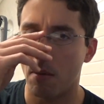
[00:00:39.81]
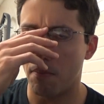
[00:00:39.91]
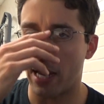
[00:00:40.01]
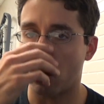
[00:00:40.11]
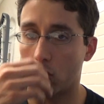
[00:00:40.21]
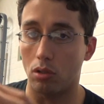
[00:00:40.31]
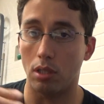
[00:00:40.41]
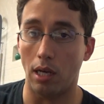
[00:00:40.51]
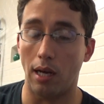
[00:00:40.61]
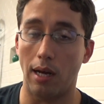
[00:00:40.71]

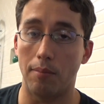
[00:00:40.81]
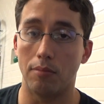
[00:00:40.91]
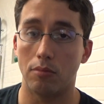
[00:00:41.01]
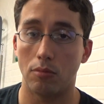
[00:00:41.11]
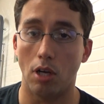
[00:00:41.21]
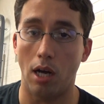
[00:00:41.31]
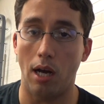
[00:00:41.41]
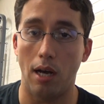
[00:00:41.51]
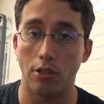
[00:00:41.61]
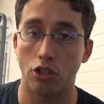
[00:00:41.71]
medical
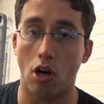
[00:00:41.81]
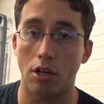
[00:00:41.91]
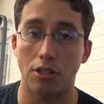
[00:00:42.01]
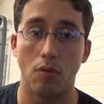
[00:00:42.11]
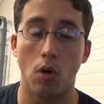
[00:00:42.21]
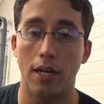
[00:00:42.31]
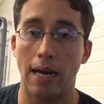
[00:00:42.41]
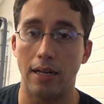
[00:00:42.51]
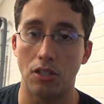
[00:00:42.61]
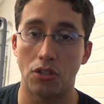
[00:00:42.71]
uh, charts and
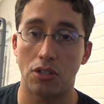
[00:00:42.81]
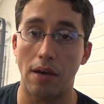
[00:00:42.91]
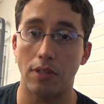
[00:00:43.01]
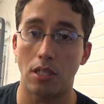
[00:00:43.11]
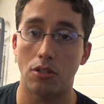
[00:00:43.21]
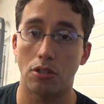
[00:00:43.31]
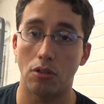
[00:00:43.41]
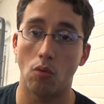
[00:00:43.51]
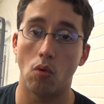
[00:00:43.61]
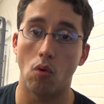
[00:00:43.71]
whatnot is 70
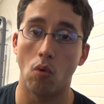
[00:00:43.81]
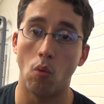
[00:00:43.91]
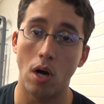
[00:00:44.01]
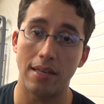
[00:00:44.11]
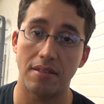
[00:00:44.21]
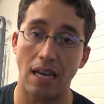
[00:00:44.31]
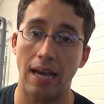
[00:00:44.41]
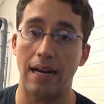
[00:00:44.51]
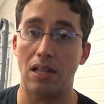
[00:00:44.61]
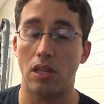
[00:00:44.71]
to
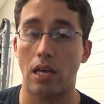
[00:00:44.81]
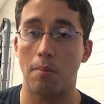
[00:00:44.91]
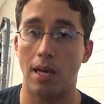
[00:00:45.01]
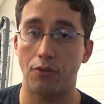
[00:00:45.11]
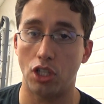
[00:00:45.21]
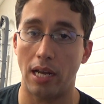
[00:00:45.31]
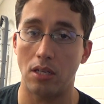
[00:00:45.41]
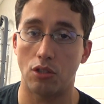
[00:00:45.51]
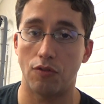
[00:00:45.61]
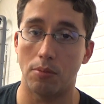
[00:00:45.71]
110. I think it may have
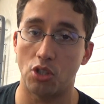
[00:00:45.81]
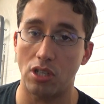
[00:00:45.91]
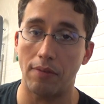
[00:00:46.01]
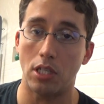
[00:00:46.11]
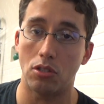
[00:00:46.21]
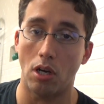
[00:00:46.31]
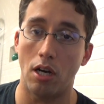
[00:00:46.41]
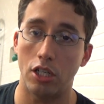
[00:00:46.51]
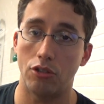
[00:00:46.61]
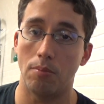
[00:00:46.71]
changed from 70 to
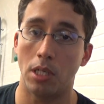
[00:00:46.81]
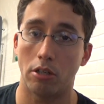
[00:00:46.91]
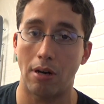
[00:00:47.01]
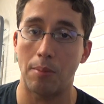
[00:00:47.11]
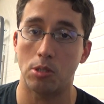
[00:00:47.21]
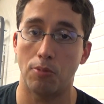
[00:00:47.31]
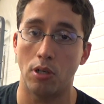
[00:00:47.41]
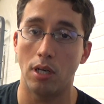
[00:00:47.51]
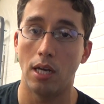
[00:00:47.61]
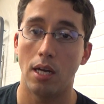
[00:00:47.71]
100 milligrams
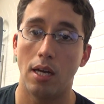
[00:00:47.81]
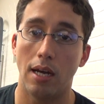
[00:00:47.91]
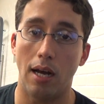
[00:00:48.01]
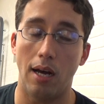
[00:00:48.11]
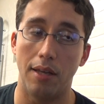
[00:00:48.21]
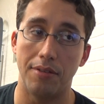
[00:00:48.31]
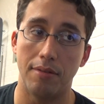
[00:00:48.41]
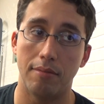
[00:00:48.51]
per uh,